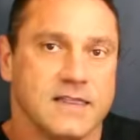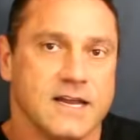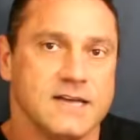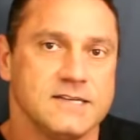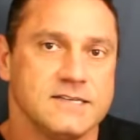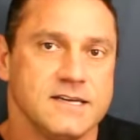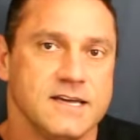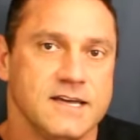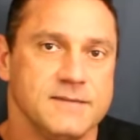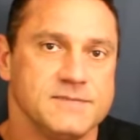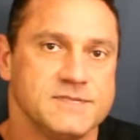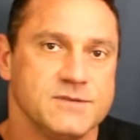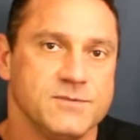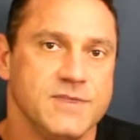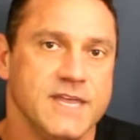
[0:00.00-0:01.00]
a lot of
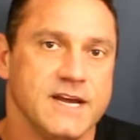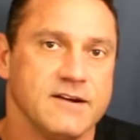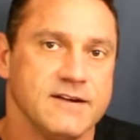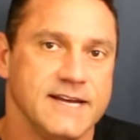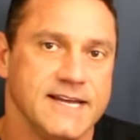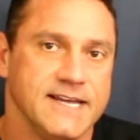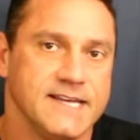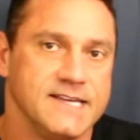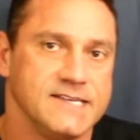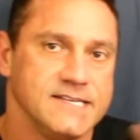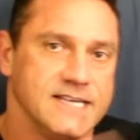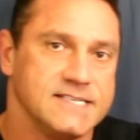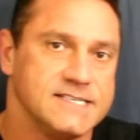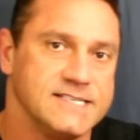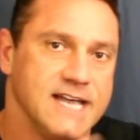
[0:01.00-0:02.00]
times there
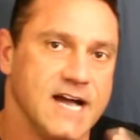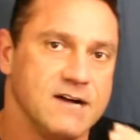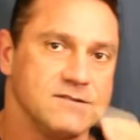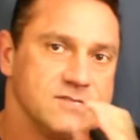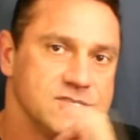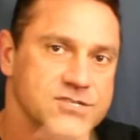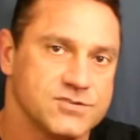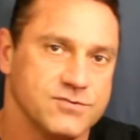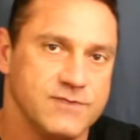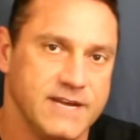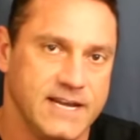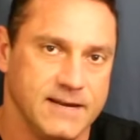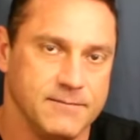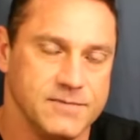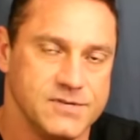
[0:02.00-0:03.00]
is, it's
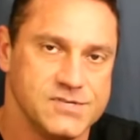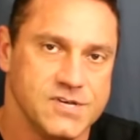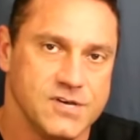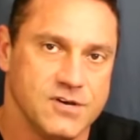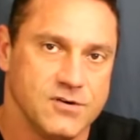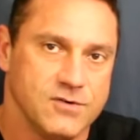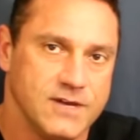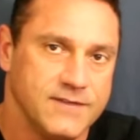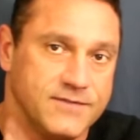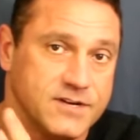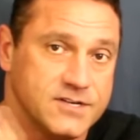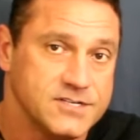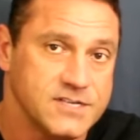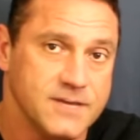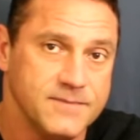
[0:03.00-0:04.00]
downstream. So if
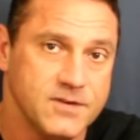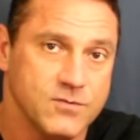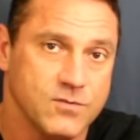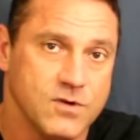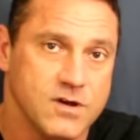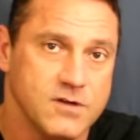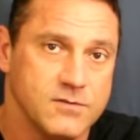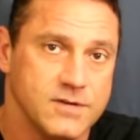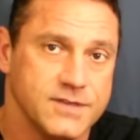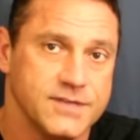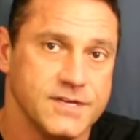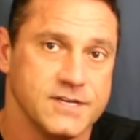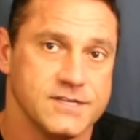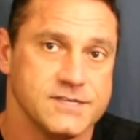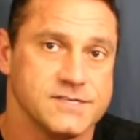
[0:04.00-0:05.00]
there's something wrong
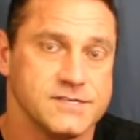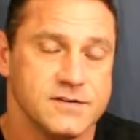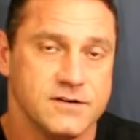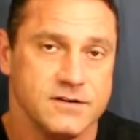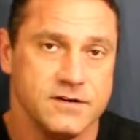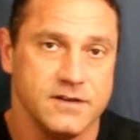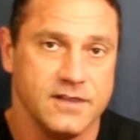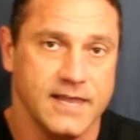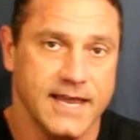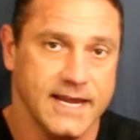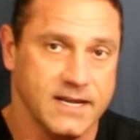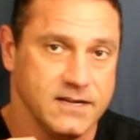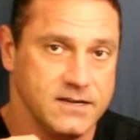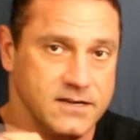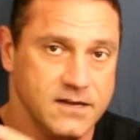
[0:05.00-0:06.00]
with a certain
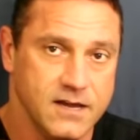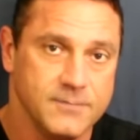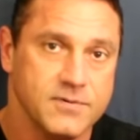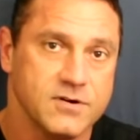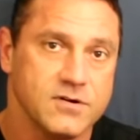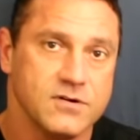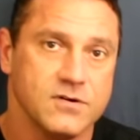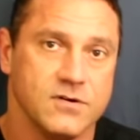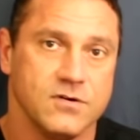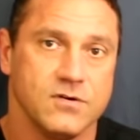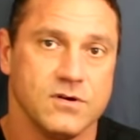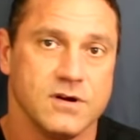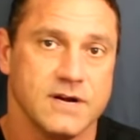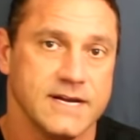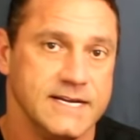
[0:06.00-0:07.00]
like number
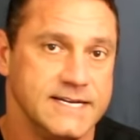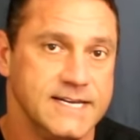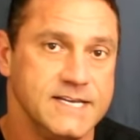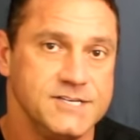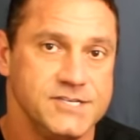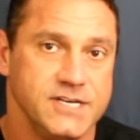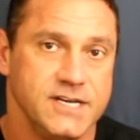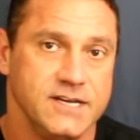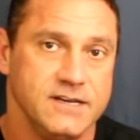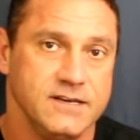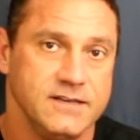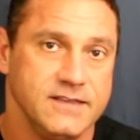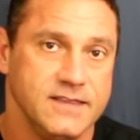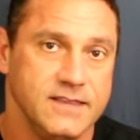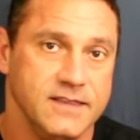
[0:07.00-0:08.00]
or
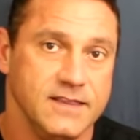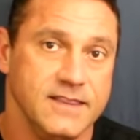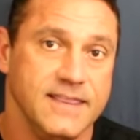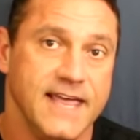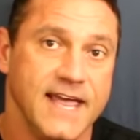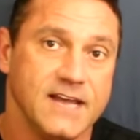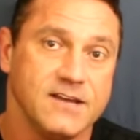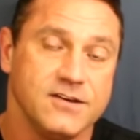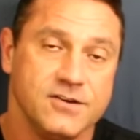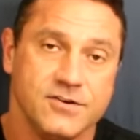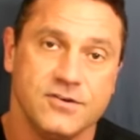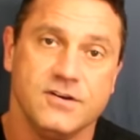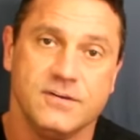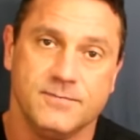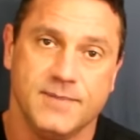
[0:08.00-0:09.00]
condition, that
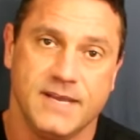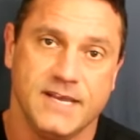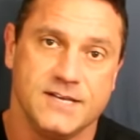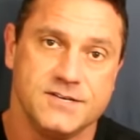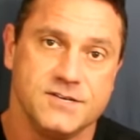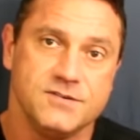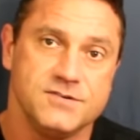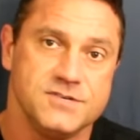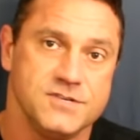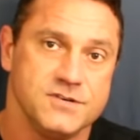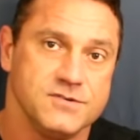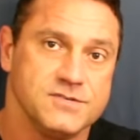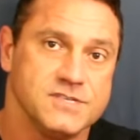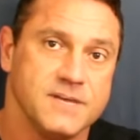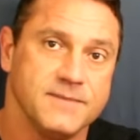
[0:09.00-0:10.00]
could be due
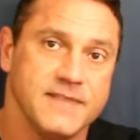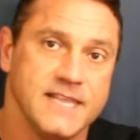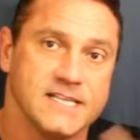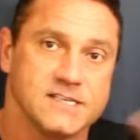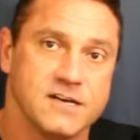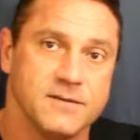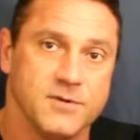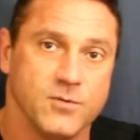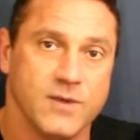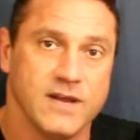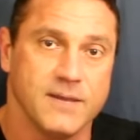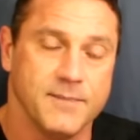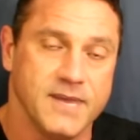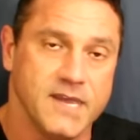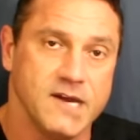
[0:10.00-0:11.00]
to something that's coming
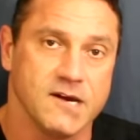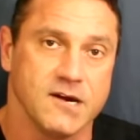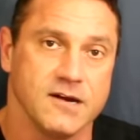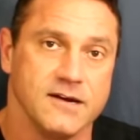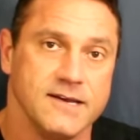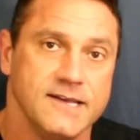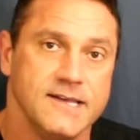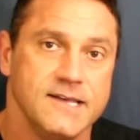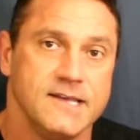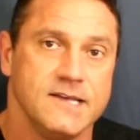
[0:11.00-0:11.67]
way up here.